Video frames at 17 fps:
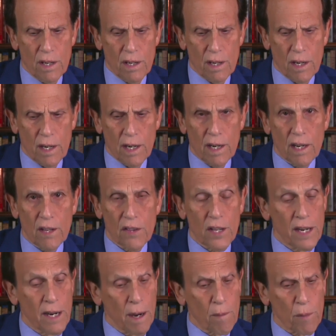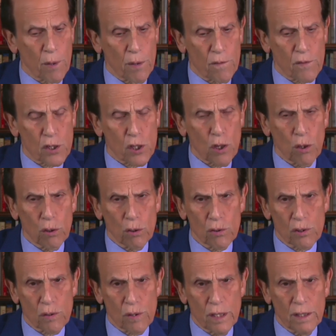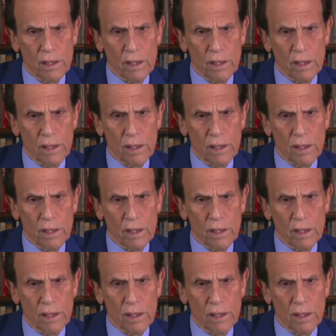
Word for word: Uh, the number of children